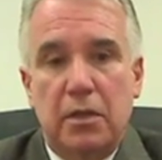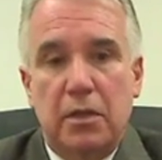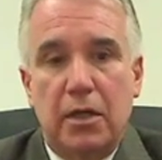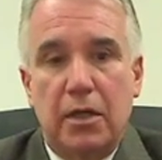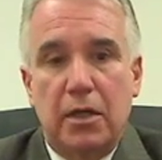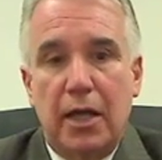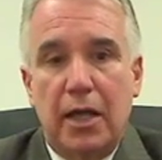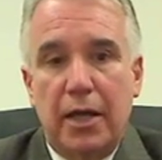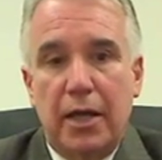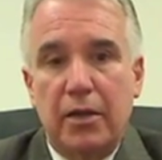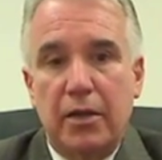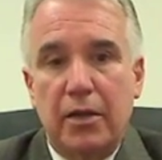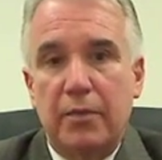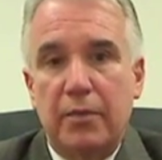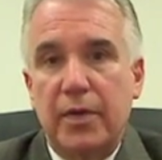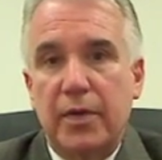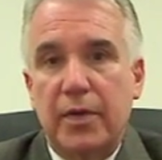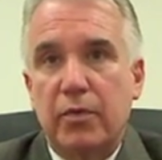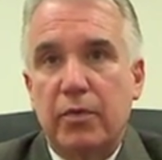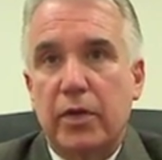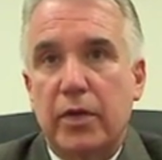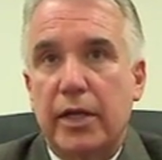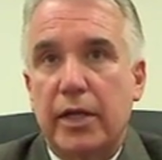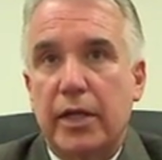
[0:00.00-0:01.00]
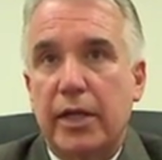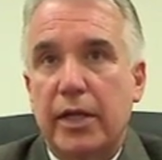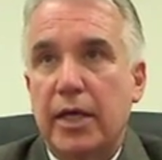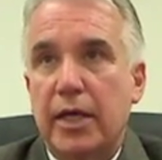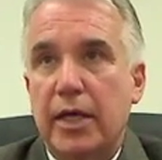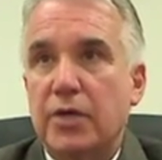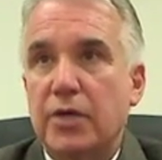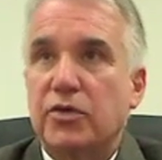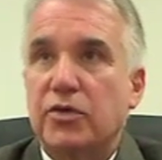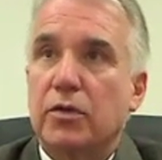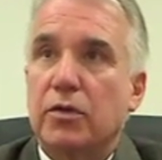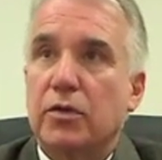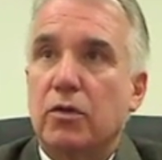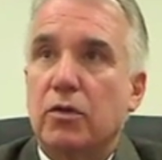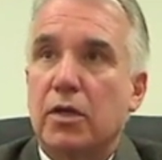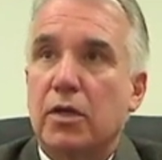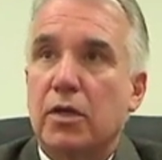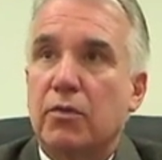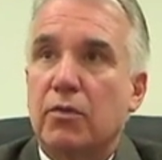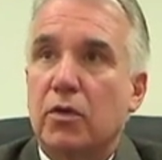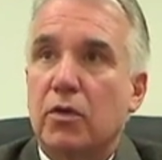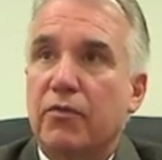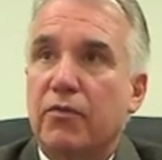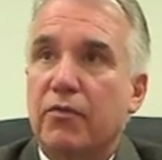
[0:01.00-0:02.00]
A lot of the people that engage in
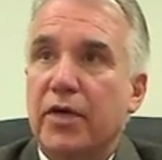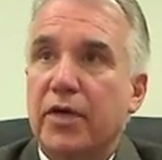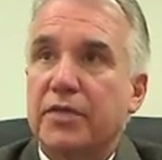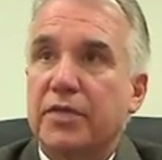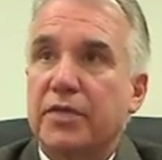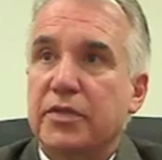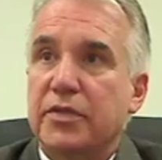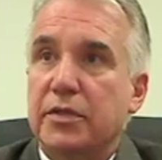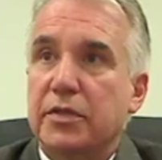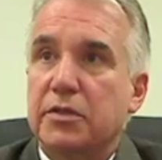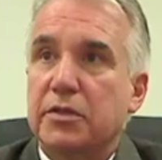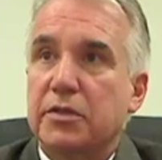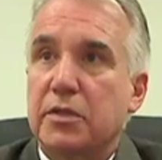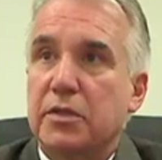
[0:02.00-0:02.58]
low-level offenses